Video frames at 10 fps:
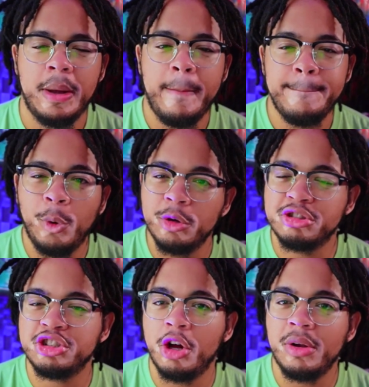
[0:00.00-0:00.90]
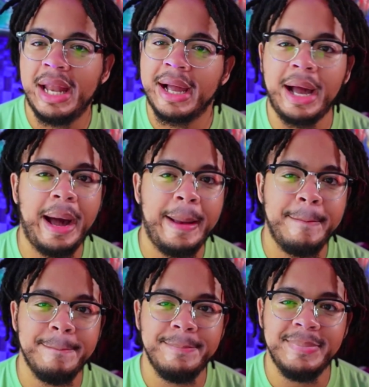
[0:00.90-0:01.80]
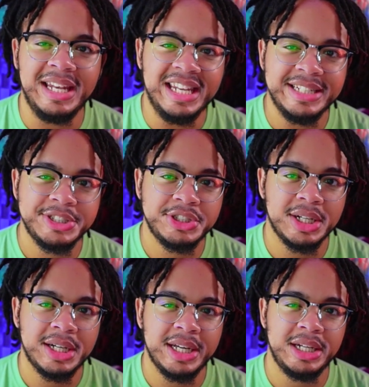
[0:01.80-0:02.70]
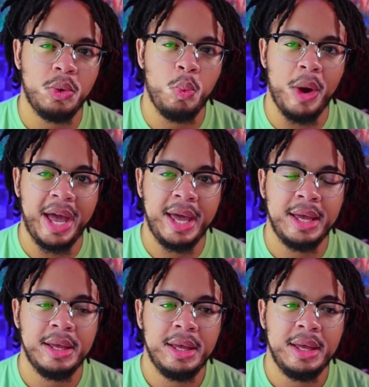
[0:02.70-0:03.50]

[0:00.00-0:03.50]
more so like a militia in a way.